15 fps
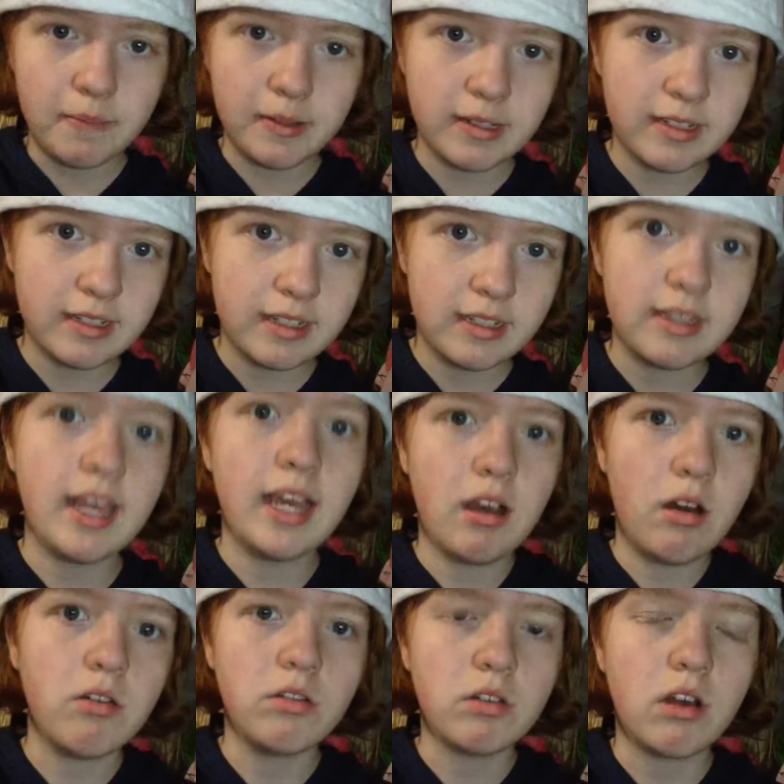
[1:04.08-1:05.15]
but that
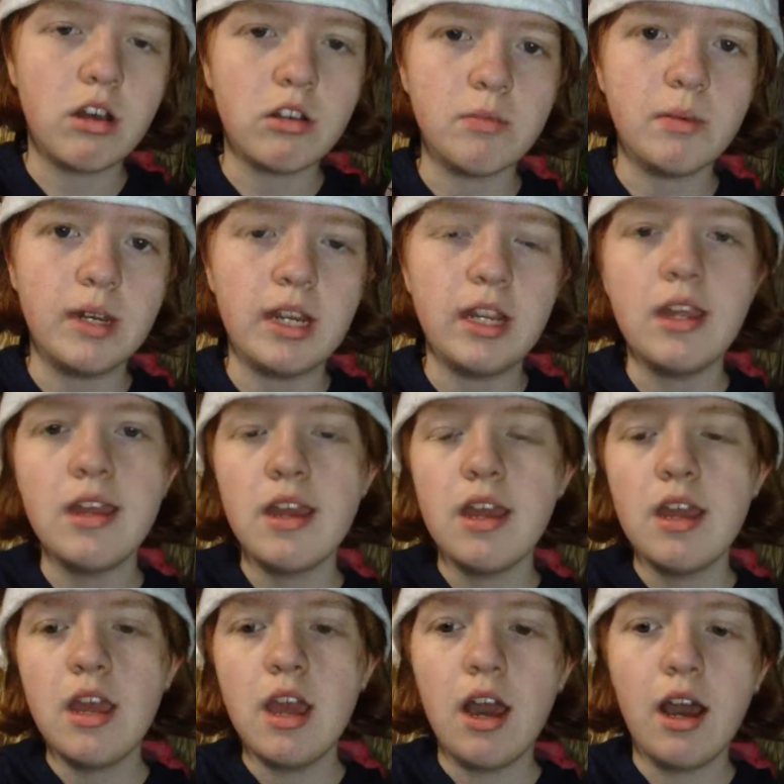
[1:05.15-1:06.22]
also costs money.
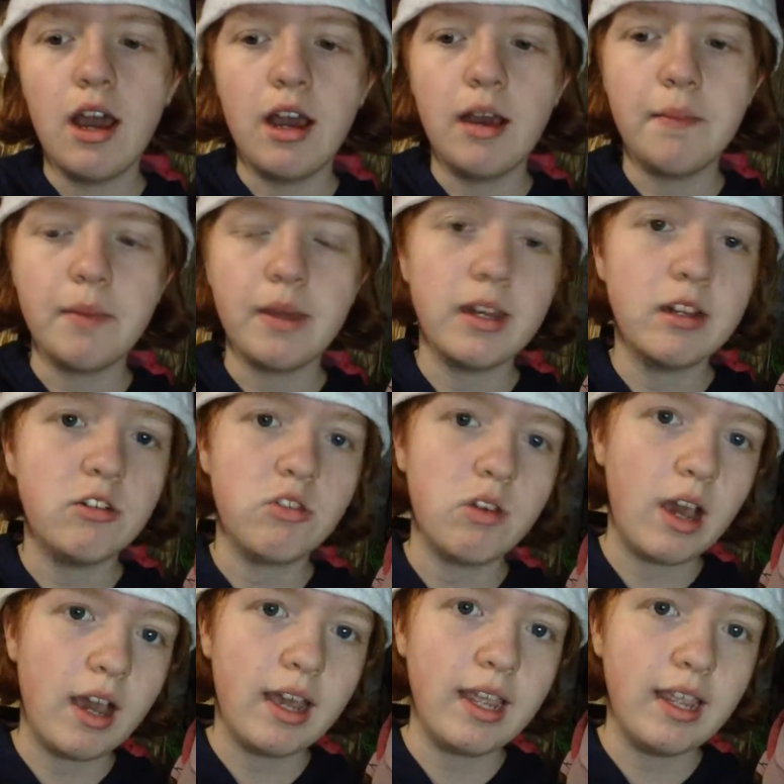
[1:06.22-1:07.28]
I'm gonna
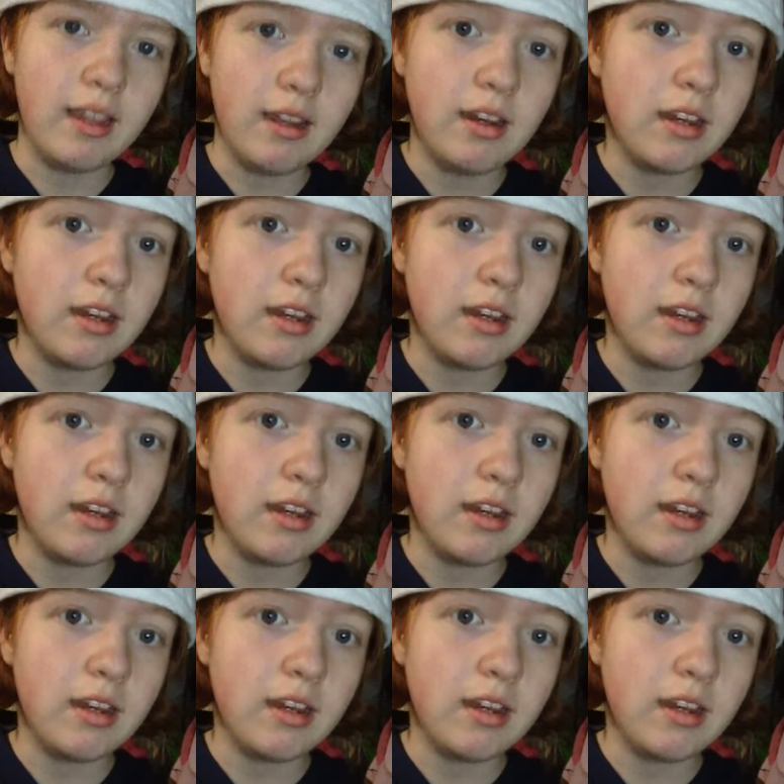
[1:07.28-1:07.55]
try